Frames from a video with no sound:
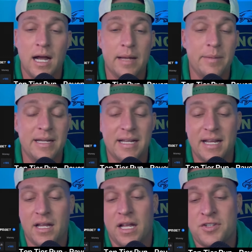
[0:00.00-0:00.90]
I mean,
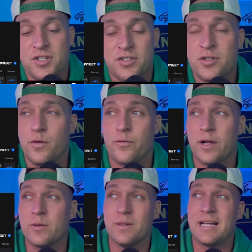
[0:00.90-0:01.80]
it's just too
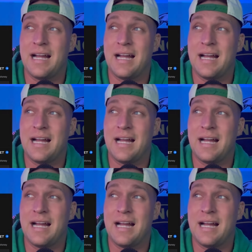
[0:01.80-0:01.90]
frequent.